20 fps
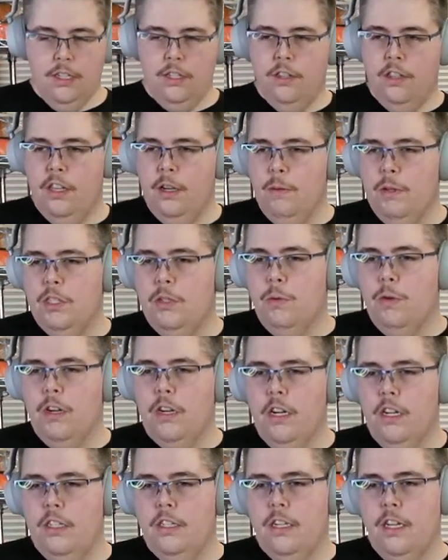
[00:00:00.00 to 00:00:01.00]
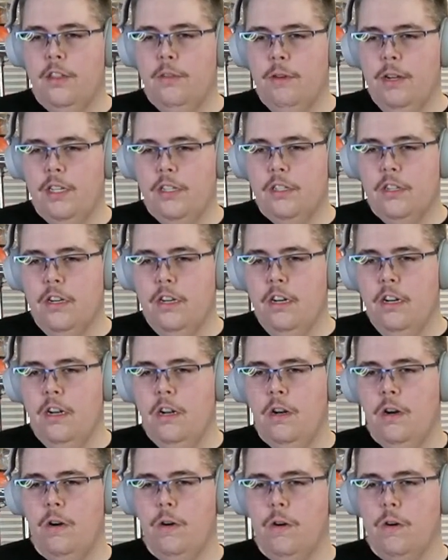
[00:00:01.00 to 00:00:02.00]
Do you think we should work on Death Racer
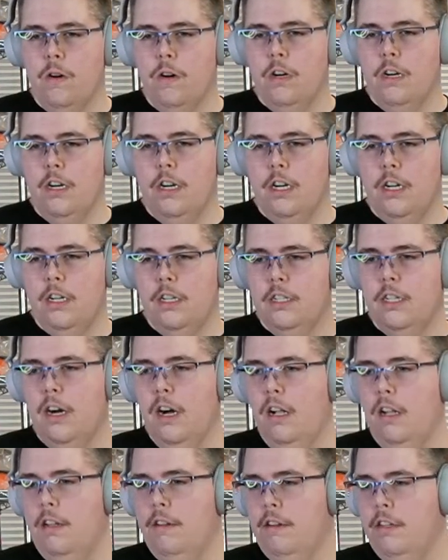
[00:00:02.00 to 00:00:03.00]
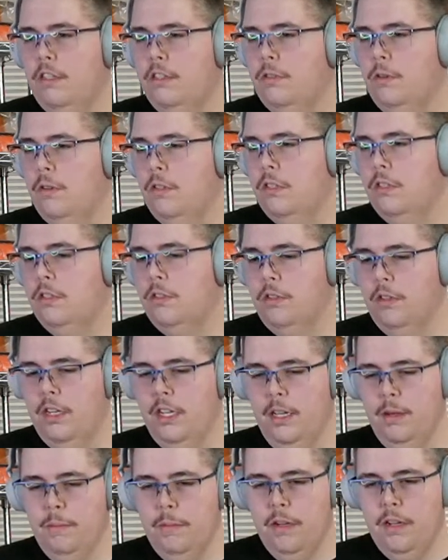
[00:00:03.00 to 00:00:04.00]
or call it a short
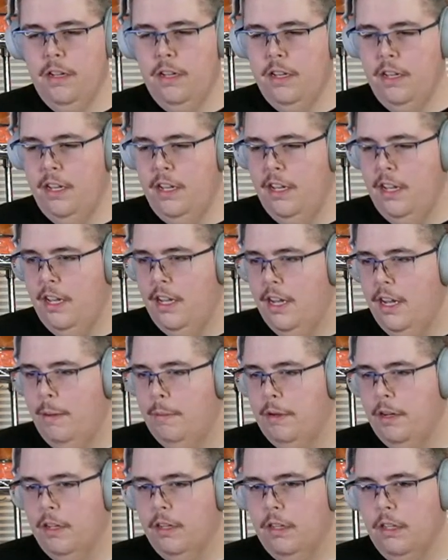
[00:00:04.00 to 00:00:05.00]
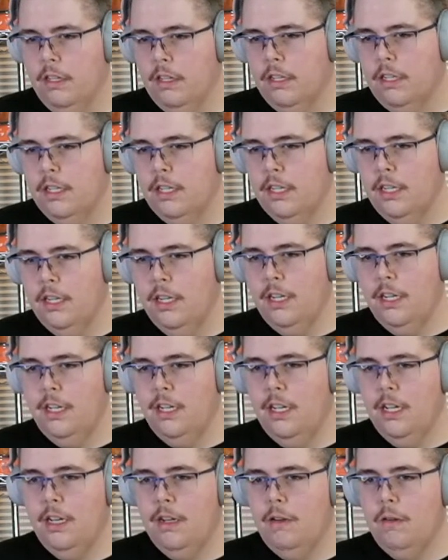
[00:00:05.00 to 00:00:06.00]
stream? I'm gonna look
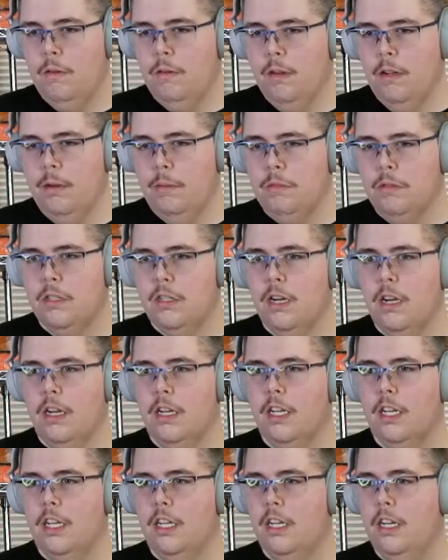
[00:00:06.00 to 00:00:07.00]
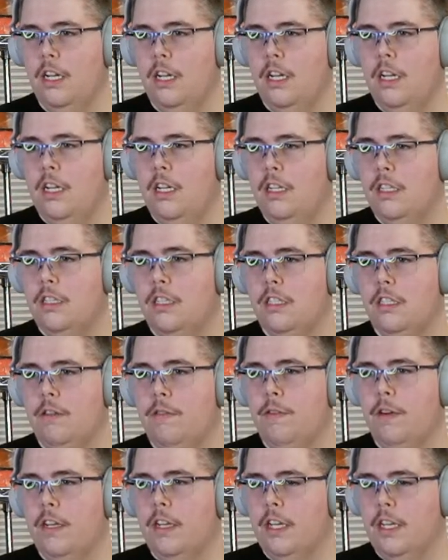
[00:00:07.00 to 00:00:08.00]
on talking, see
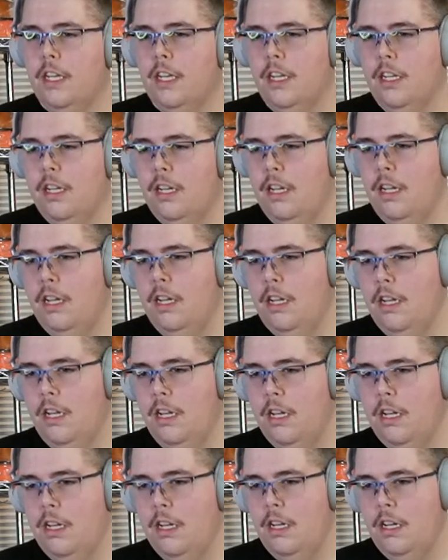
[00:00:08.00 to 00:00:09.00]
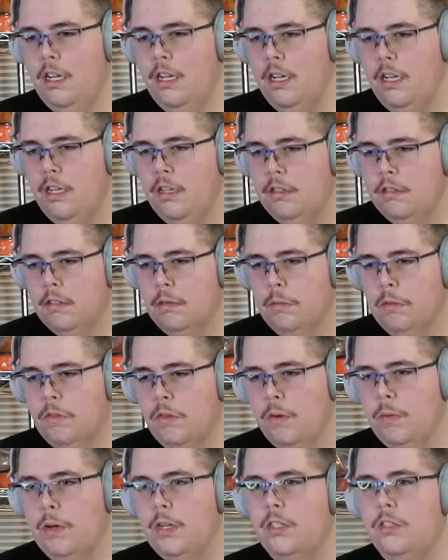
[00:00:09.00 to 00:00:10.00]
if I could get some
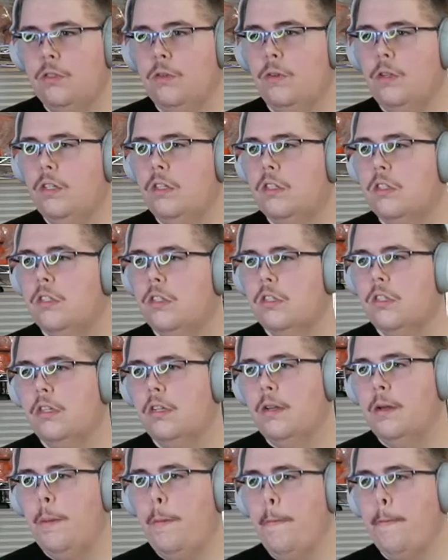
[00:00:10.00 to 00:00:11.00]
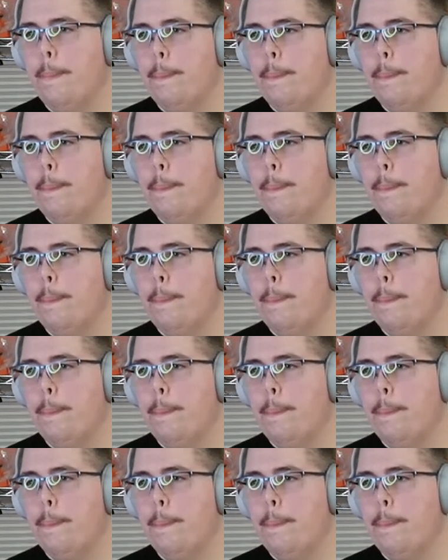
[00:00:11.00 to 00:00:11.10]
3-way joints.